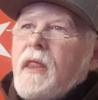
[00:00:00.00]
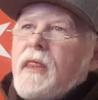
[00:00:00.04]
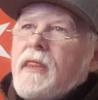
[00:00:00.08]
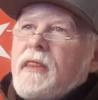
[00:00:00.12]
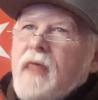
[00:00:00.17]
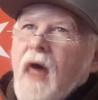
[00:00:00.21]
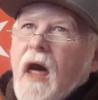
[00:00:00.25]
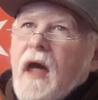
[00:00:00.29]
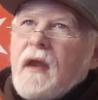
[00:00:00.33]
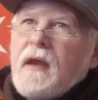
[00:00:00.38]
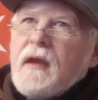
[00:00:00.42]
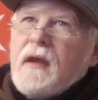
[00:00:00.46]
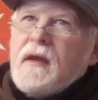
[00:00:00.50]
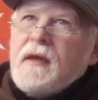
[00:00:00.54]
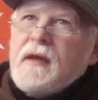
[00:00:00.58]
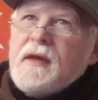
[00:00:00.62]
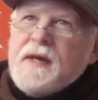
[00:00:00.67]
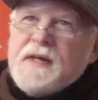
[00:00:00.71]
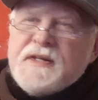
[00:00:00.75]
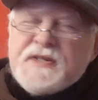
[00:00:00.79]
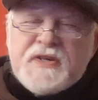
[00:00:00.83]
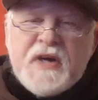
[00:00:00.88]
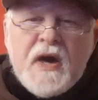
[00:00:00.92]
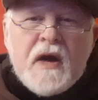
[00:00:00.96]
then
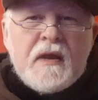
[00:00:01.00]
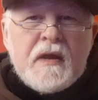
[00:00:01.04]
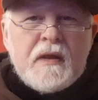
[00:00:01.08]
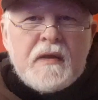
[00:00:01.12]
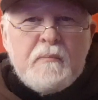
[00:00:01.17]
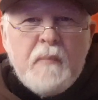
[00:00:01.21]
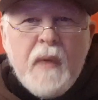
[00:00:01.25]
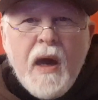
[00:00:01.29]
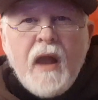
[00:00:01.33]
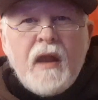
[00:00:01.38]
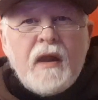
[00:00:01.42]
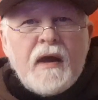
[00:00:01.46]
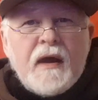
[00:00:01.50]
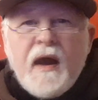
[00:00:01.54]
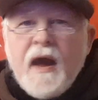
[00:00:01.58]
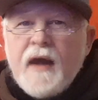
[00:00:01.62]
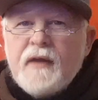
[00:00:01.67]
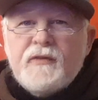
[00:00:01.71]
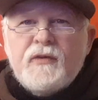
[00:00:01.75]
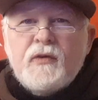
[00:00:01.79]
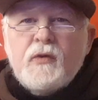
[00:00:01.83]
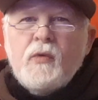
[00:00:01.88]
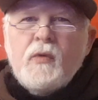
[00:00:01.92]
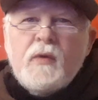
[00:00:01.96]
he said in
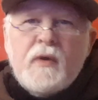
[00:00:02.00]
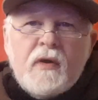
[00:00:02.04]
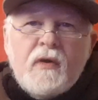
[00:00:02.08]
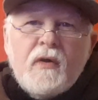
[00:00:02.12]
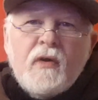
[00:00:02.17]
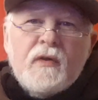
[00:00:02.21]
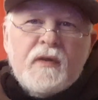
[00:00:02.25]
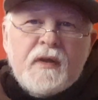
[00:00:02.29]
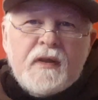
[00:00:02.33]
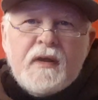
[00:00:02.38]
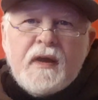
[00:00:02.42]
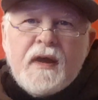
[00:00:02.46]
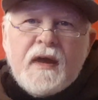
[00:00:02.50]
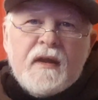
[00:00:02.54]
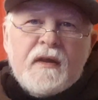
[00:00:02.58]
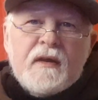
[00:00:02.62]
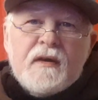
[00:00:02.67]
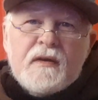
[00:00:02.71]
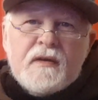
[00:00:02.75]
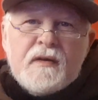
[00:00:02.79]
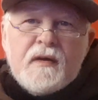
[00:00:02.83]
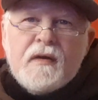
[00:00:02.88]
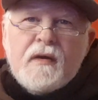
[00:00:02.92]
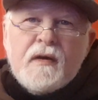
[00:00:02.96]
Malachi 2, he'll get
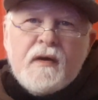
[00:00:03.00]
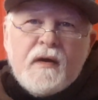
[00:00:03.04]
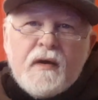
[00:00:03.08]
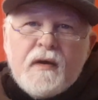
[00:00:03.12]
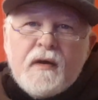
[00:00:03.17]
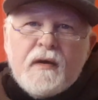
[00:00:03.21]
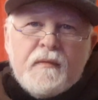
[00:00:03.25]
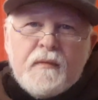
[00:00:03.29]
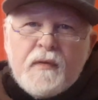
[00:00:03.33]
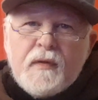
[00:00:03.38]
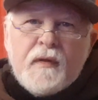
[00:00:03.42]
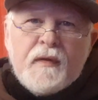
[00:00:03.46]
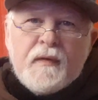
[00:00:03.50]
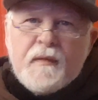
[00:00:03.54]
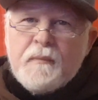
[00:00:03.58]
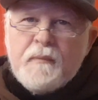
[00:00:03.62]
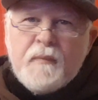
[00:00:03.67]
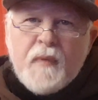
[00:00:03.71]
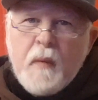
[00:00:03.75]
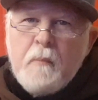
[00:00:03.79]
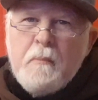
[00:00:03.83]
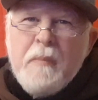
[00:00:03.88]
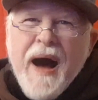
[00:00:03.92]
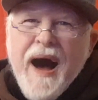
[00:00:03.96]
a,
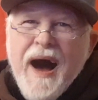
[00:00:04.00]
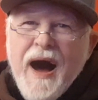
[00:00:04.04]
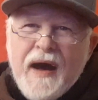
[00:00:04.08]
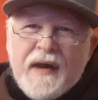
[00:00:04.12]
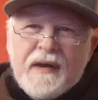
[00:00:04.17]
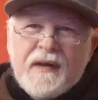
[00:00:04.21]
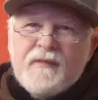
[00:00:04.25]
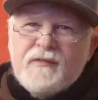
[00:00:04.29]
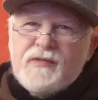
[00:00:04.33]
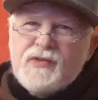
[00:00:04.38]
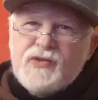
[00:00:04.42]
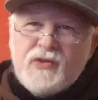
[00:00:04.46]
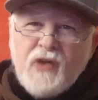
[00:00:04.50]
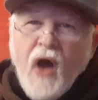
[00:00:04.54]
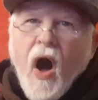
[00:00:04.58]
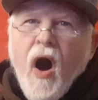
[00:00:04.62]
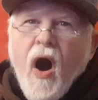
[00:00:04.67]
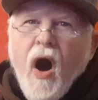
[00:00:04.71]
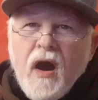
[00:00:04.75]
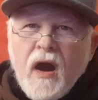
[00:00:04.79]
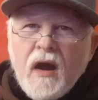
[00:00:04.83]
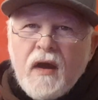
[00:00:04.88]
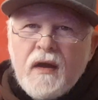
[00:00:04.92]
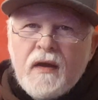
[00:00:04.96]
a, a pie of
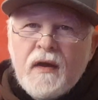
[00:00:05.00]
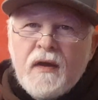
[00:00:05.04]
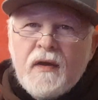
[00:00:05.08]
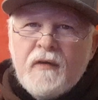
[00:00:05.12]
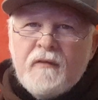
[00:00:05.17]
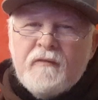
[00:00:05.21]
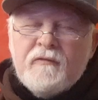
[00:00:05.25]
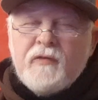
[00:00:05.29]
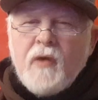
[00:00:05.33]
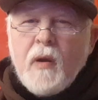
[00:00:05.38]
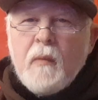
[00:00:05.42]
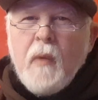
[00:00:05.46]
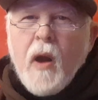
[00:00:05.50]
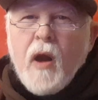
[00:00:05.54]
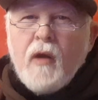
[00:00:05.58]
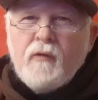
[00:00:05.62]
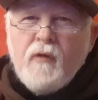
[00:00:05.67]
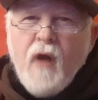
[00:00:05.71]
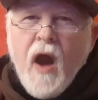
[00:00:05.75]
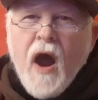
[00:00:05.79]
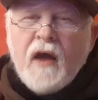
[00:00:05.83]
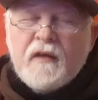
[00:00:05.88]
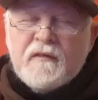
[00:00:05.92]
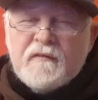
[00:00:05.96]
dung from our
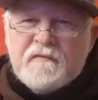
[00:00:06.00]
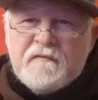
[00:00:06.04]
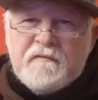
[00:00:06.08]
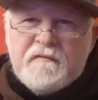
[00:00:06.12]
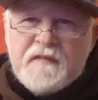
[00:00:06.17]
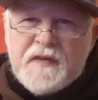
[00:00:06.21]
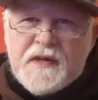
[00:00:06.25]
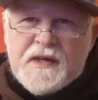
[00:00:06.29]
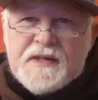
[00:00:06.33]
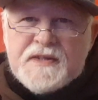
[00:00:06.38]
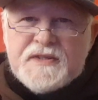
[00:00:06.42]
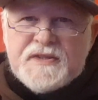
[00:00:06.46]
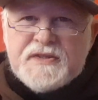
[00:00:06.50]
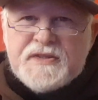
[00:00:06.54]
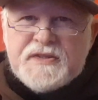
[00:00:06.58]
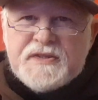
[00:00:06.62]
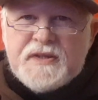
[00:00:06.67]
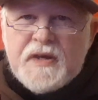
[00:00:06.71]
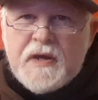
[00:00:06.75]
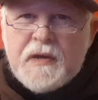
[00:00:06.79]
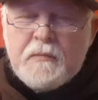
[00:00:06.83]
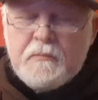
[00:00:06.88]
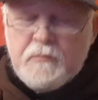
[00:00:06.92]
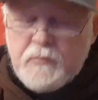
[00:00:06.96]
rotten
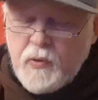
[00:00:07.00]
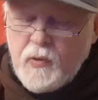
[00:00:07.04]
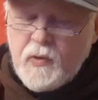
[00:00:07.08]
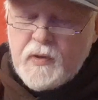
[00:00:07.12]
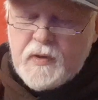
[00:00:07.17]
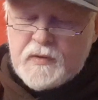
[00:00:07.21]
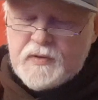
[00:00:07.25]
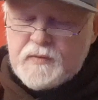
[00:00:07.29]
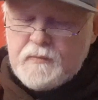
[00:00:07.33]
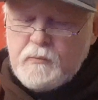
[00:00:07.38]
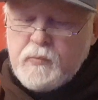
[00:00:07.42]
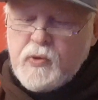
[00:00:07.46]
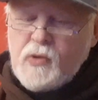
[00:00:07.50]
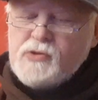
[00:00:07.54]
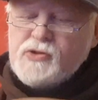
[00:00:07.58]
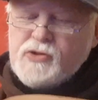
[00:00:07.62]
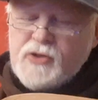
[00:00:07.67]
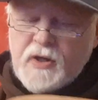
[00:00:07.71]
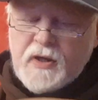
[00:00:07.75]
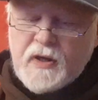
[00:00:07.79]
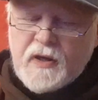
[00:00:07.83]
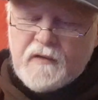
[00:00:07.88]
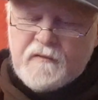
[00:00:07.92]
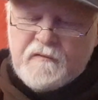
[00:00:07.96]
feasts and put, push
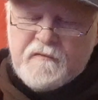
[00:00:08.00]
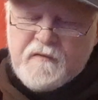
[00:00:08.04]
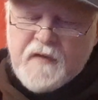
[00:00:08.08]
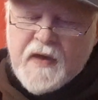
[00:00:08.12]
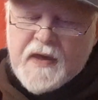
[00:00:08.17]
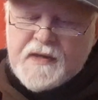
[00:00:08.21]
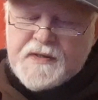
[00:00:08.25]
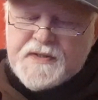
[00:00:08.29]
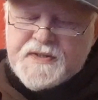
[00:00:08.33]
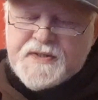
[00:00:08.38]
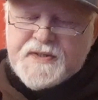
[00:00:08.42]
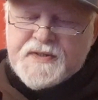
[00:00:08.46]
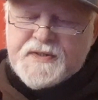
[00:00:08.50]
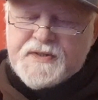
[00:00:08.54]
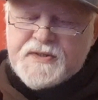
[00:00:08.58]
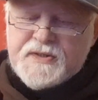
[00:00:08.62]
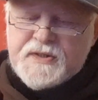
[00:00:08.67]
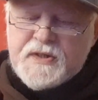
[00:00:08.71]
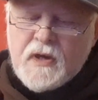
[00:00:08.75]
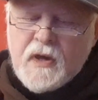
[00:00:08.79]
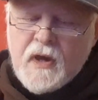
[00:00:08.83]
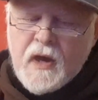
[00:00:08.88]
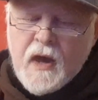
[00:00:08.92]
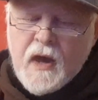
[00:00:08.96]
it in faces.